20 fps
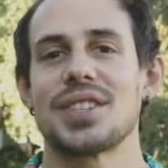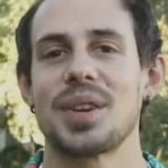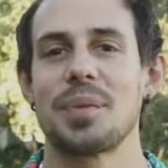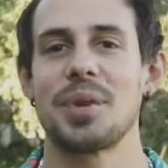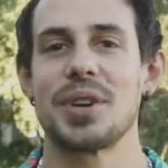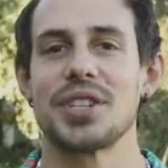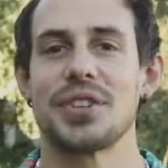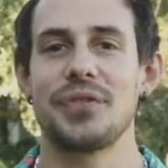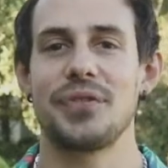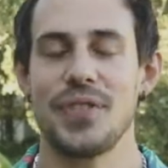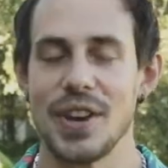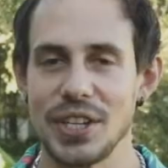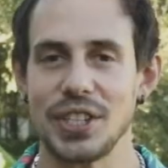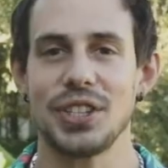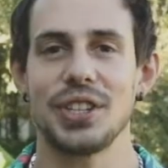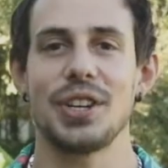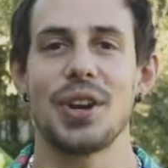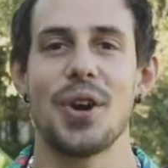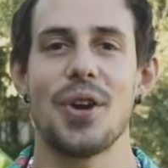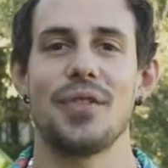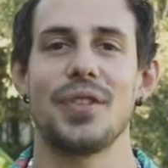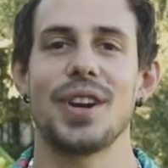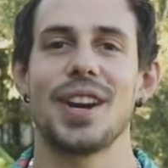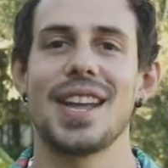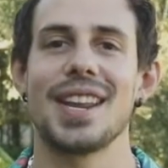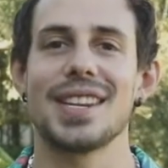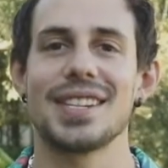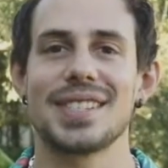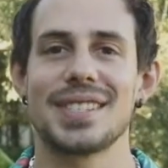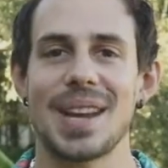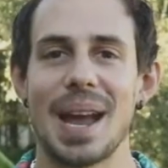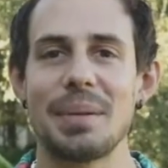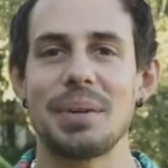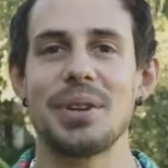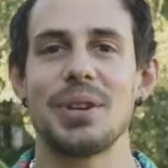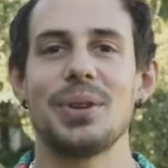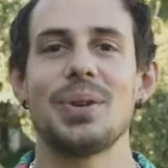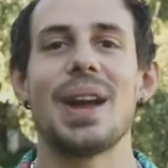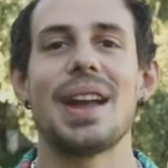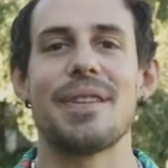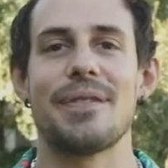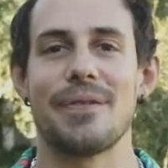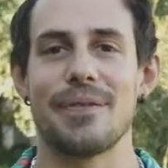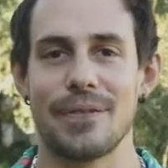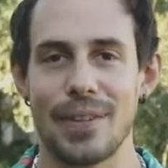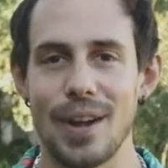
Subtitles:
summer is officially over and it's time to do a